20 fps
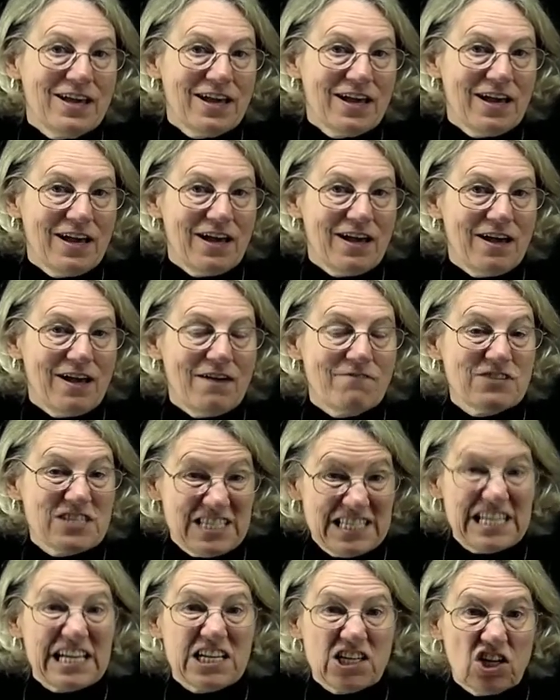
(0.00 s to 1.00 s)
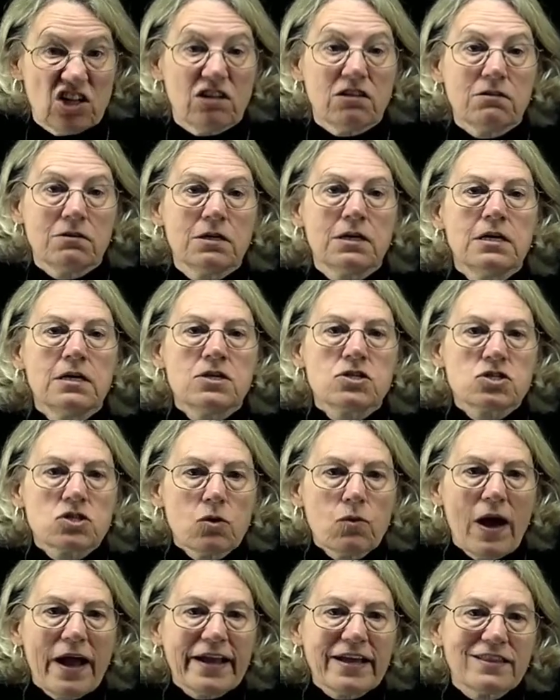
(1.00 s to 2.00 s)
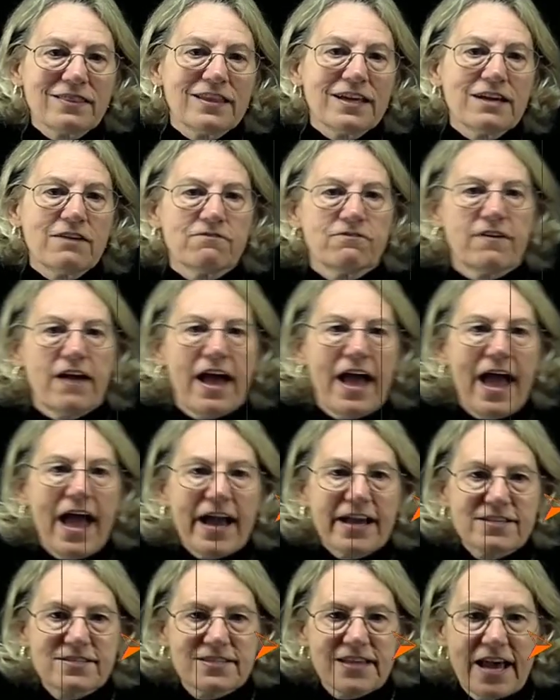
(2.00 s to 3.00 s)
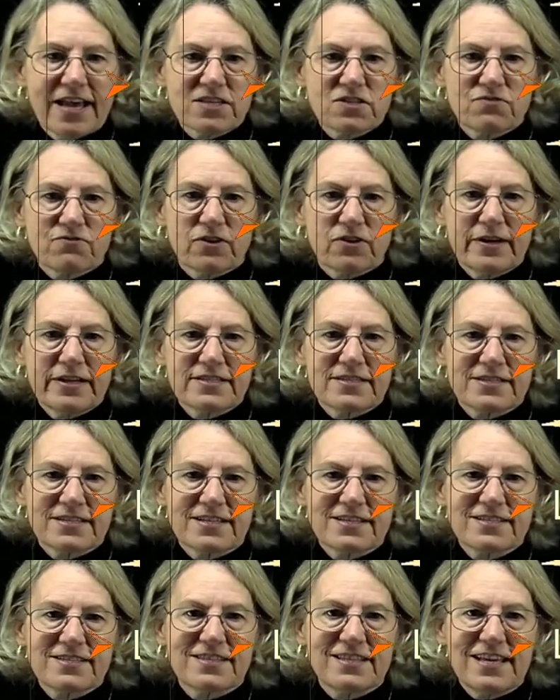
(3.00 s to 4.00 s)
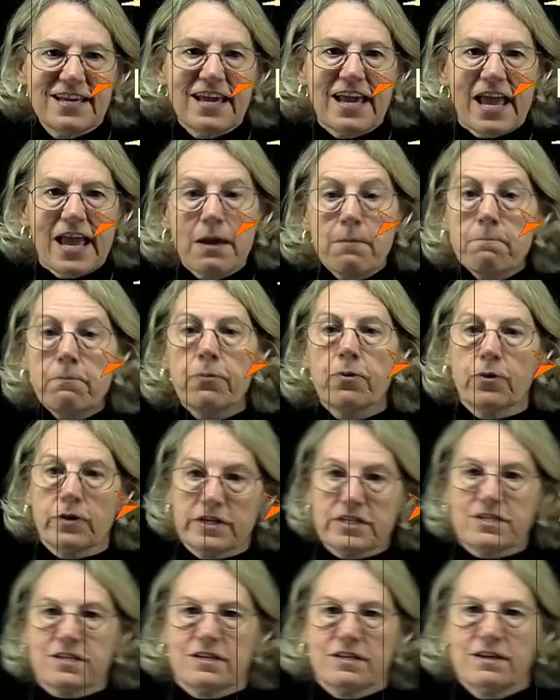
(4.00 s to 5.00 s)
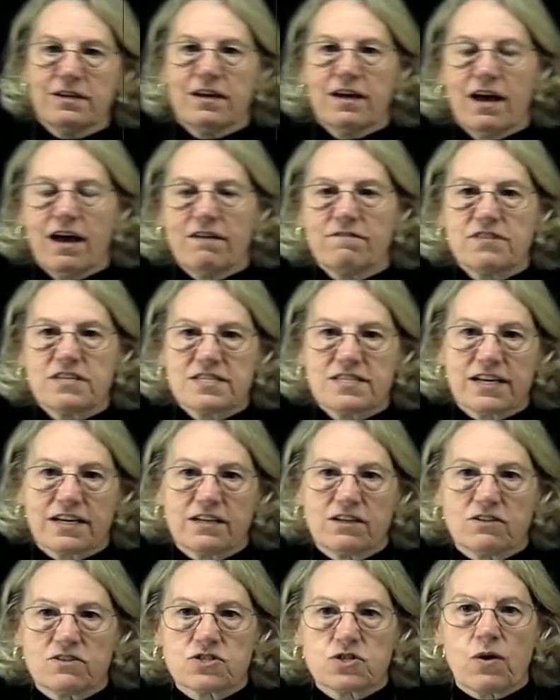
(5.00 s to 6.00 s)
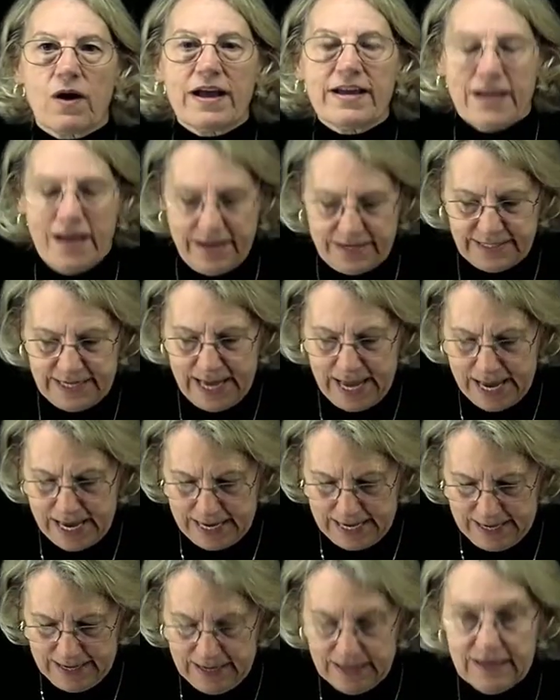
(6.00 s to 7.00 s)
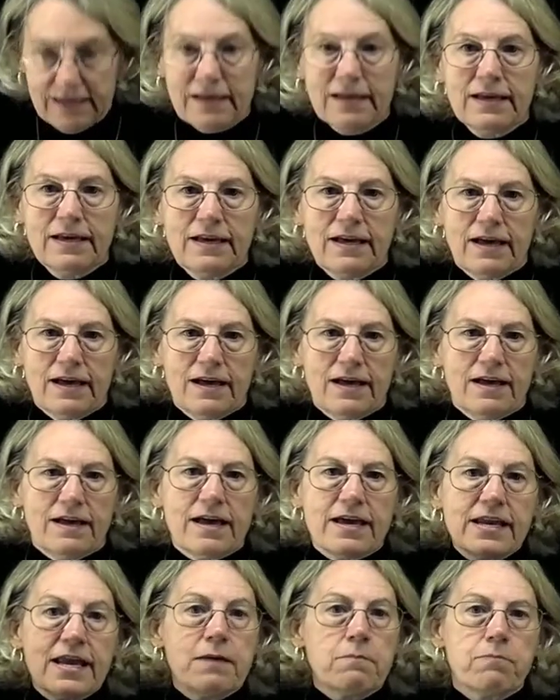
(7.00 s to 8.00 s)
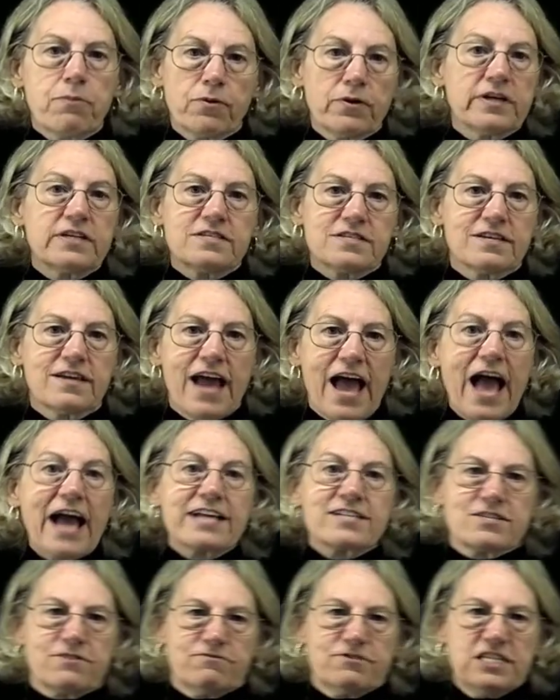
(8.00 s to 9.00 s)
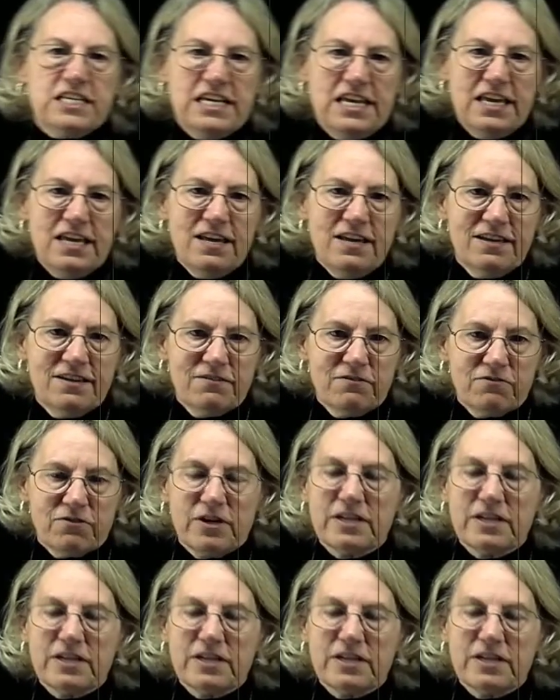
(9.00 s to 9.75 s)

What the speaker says: of a signal. So I can think of x as, for instance, the input of the signal. So I take an input, x of t, for